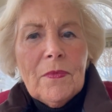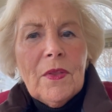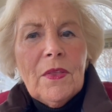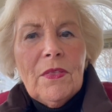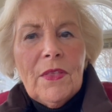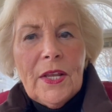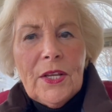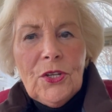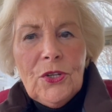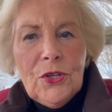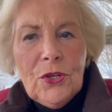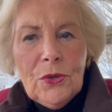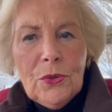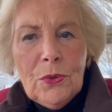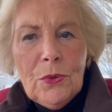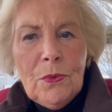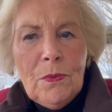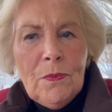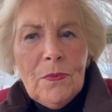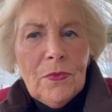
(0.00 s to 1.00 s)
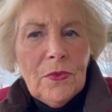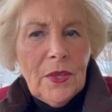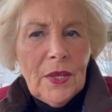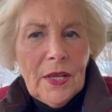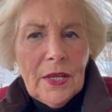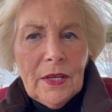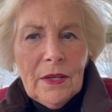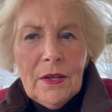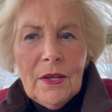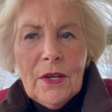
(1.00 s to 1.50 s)
They knew
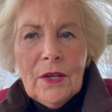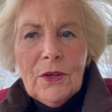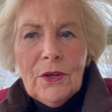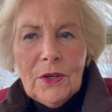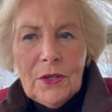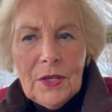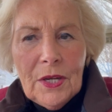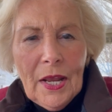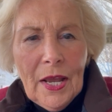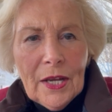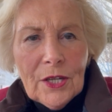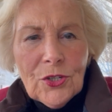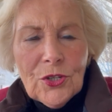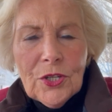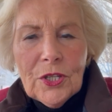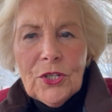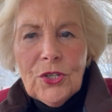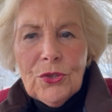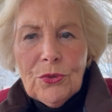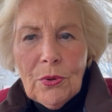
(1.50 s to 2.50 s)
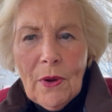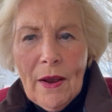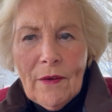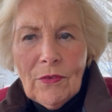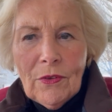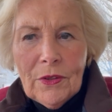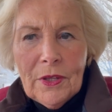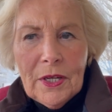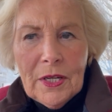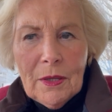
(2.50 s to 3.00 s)
they couldn't actually
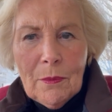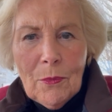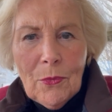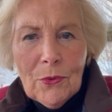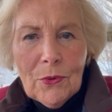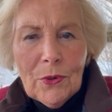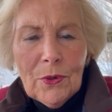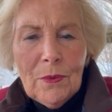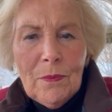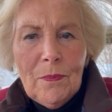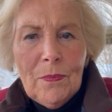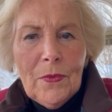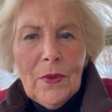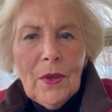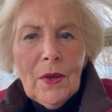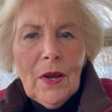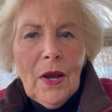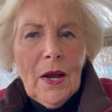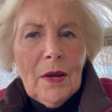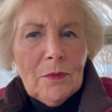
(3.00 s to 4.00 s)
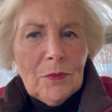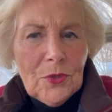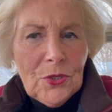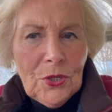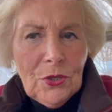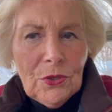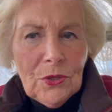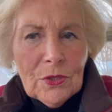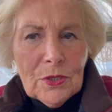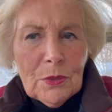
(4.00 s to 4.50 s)
travel anymore um,
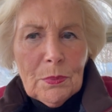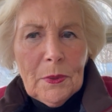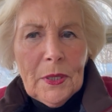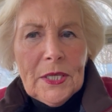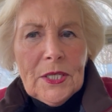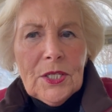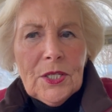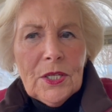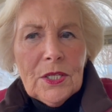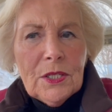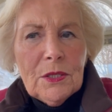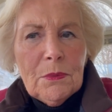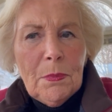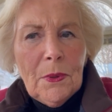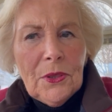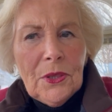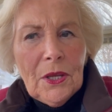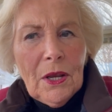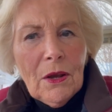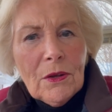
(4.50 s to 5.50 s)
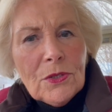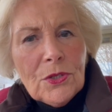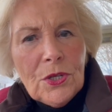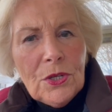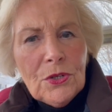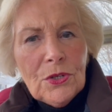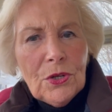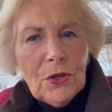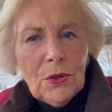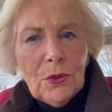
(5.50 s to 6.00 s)
to those places, but they also
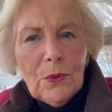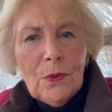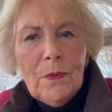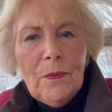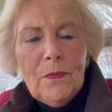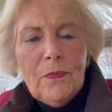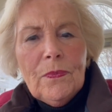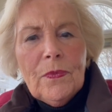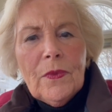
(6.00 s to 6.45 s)
knew